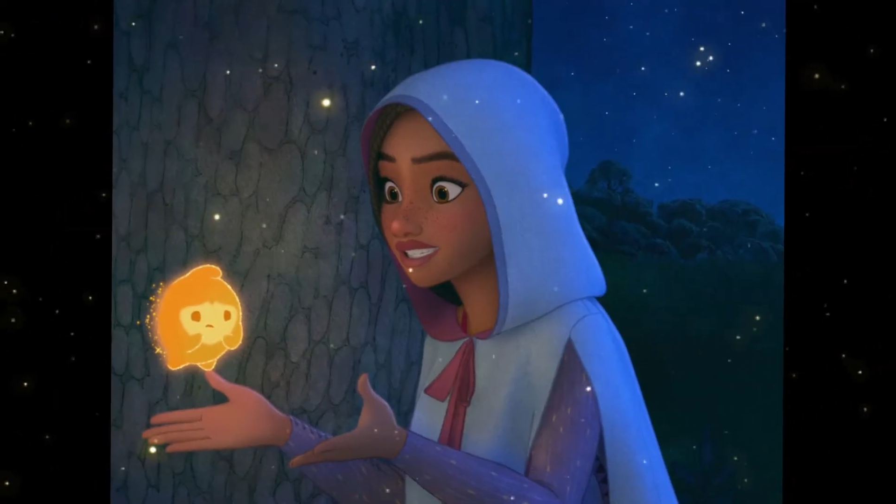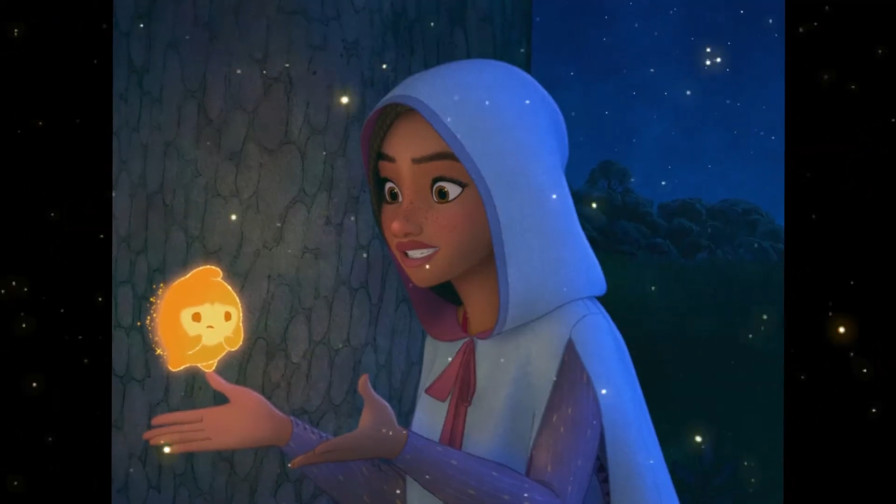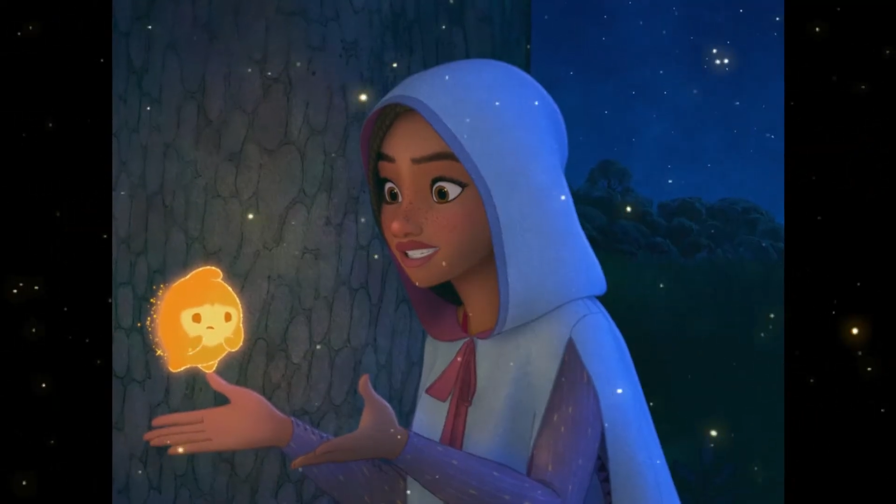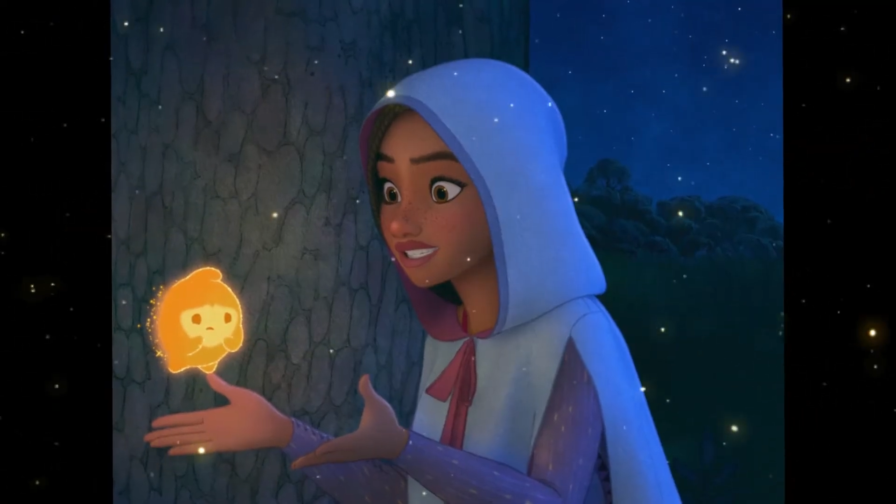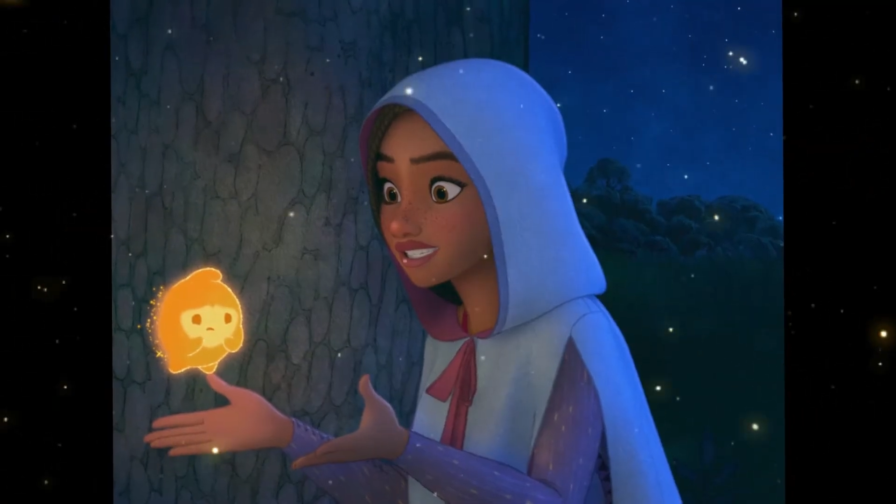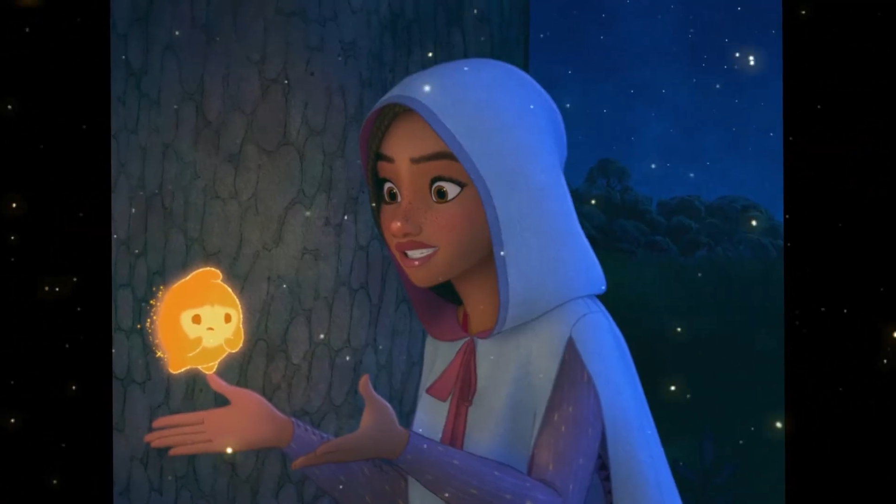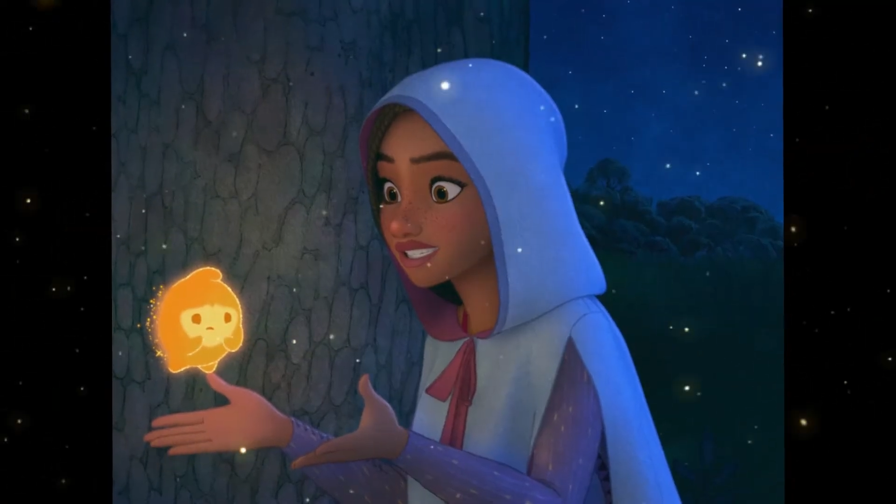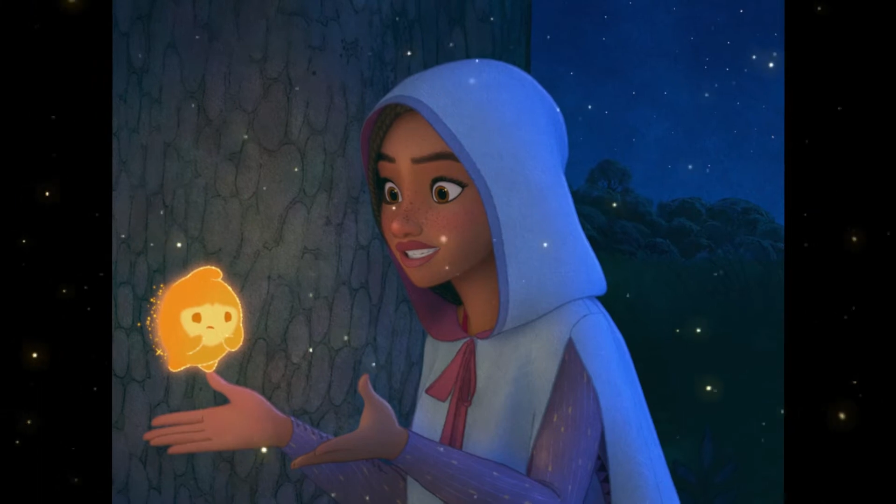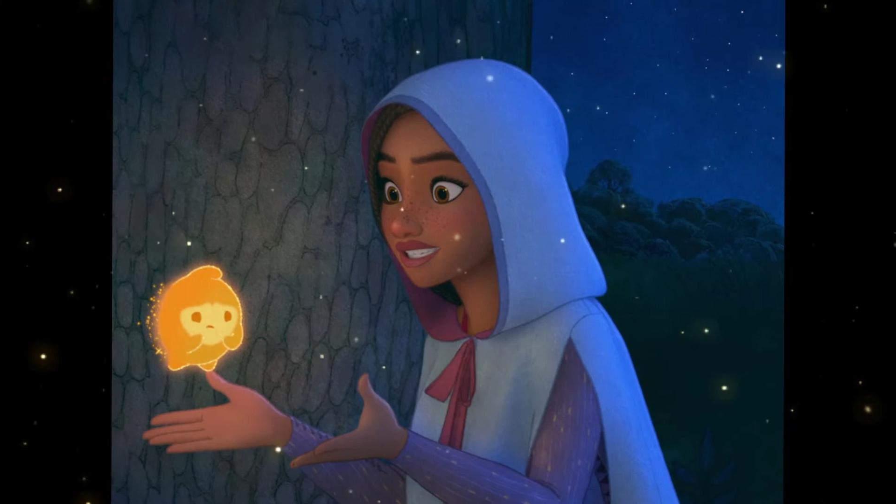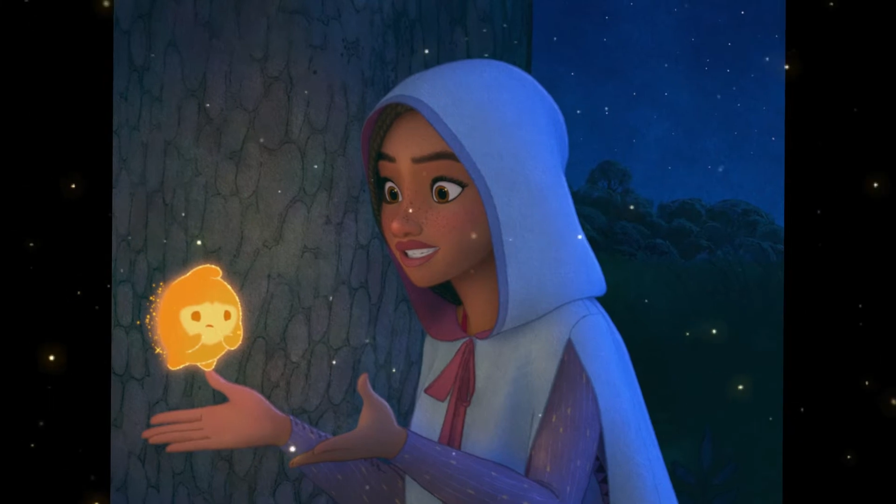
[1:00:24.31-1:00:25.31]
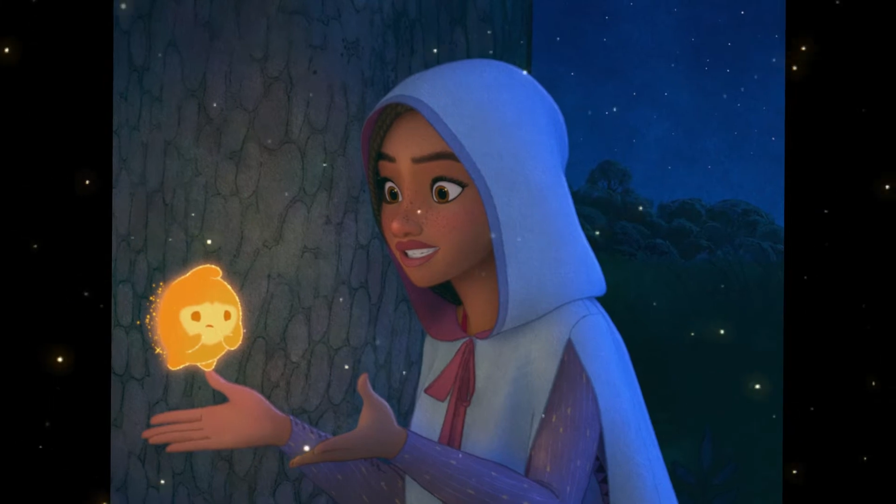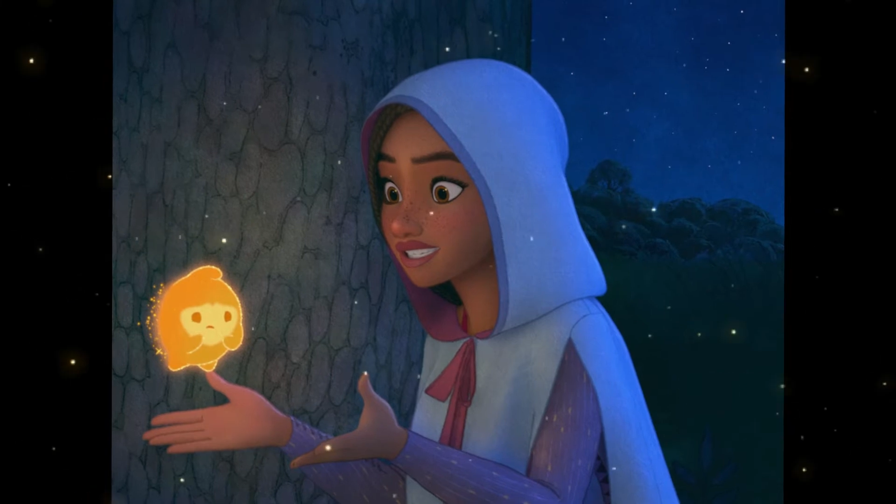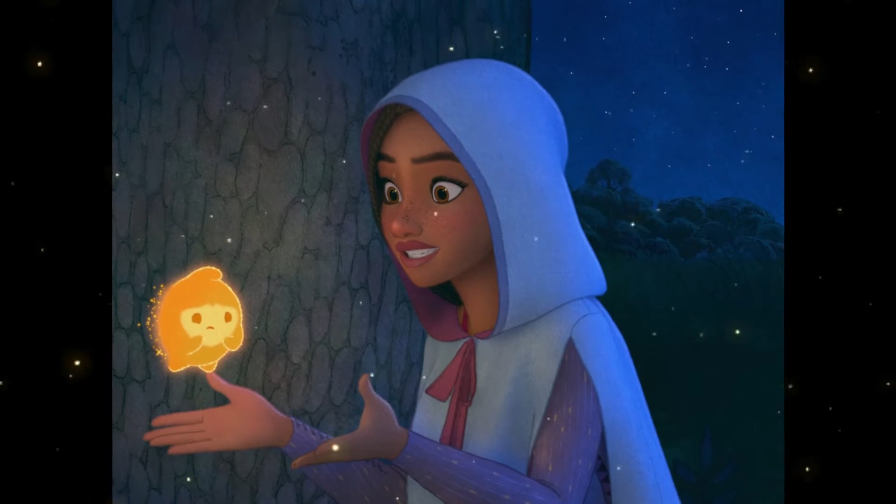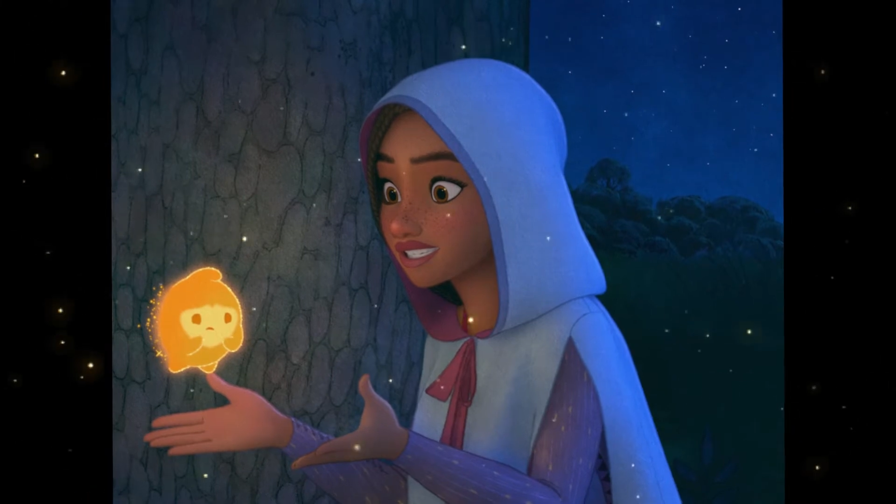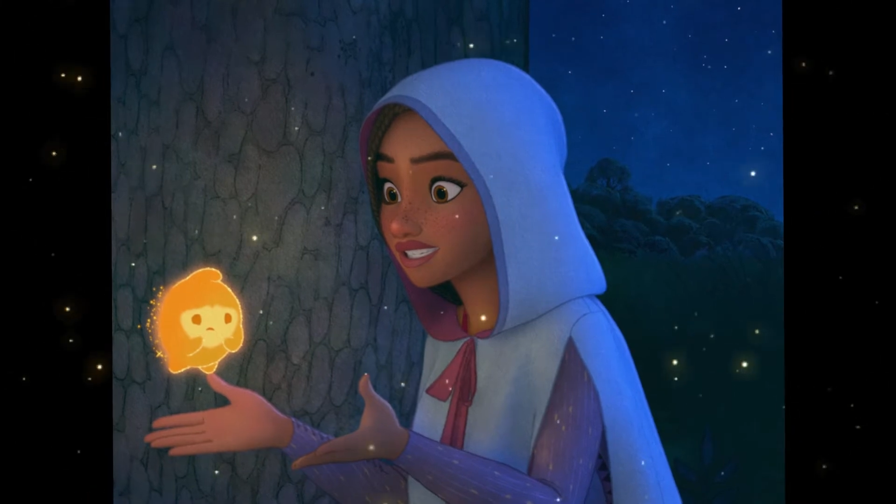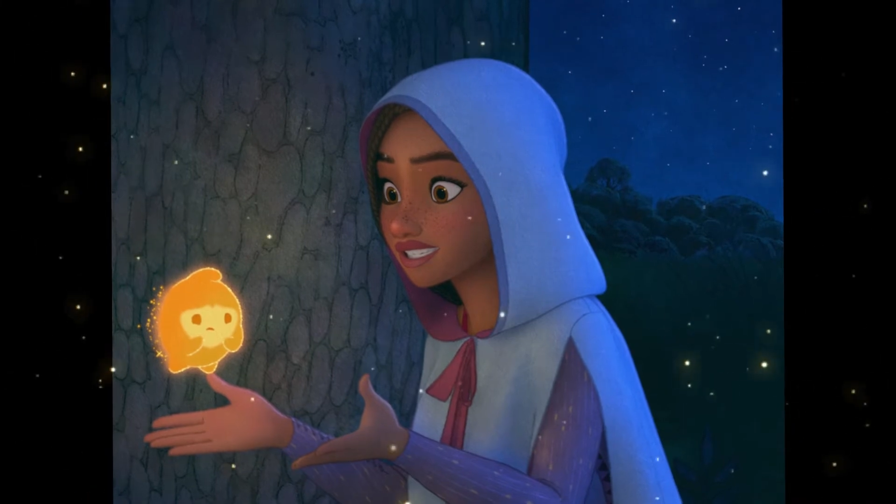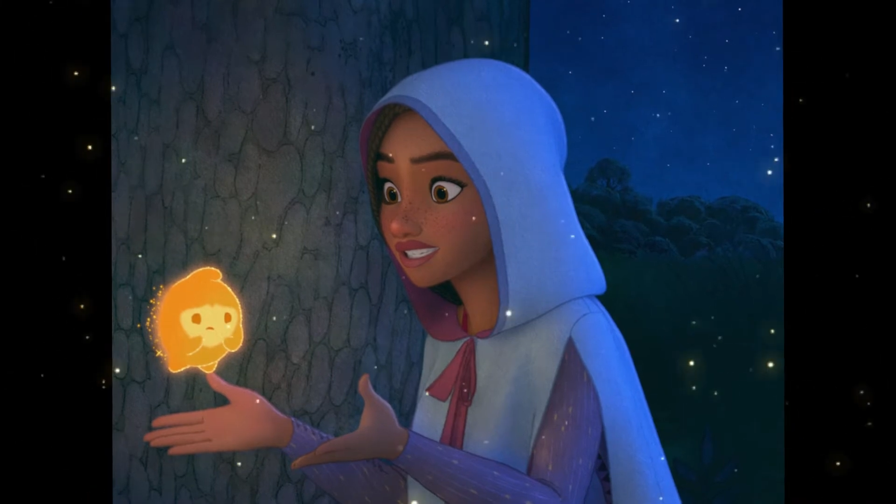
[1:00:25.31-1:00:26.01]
to storytelling evolution